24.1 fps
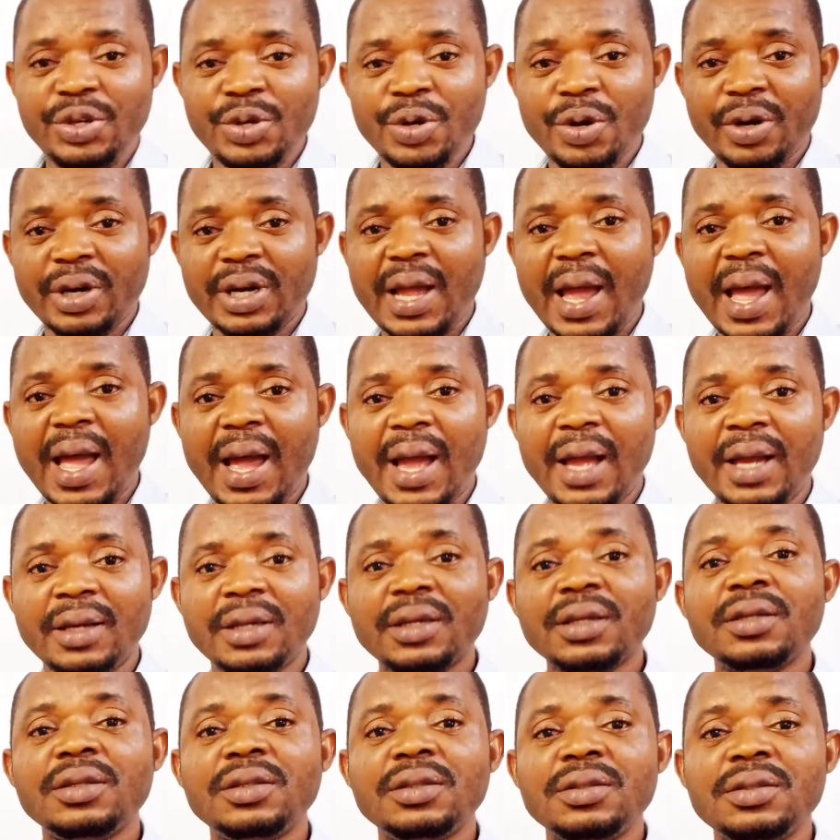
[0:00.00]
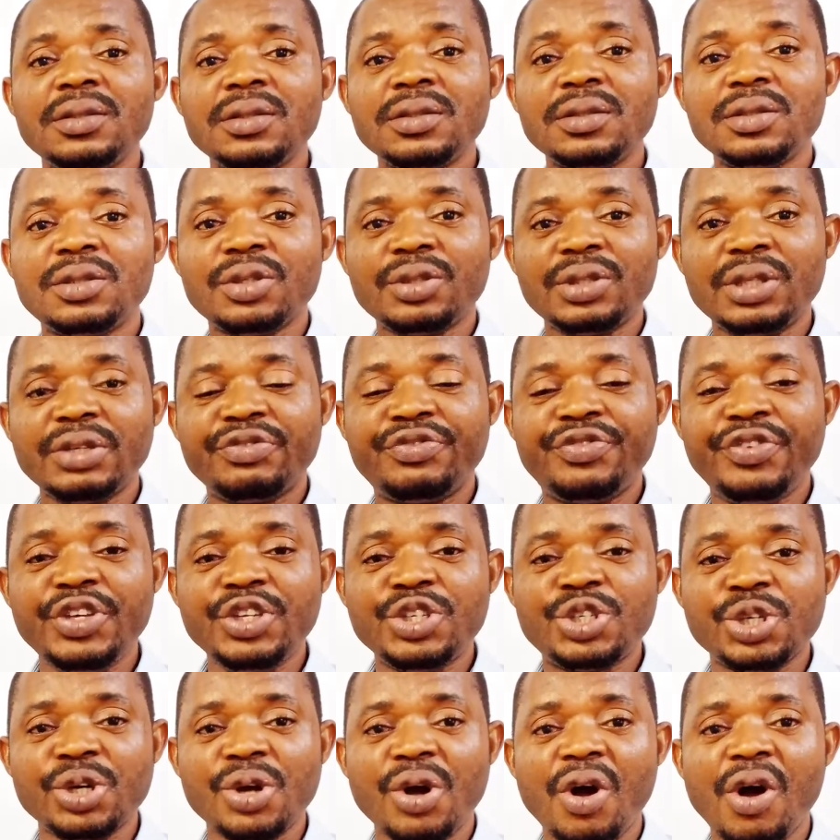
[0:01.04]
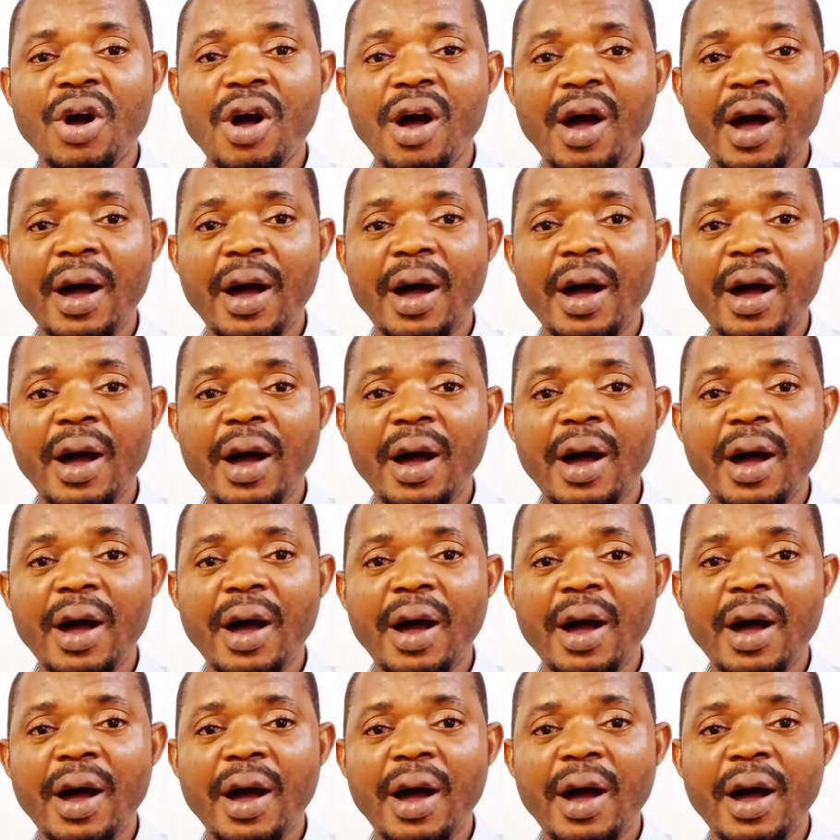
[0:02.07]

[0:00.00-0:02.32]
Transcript: your guide to the future.